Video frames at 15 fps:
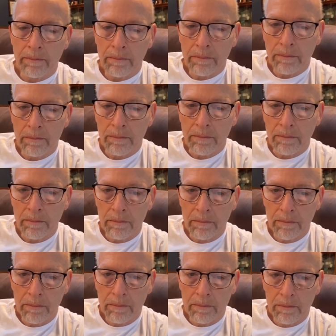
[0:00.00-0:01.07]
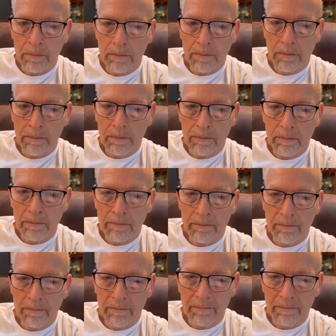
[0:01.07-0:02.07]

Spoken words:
[no speech]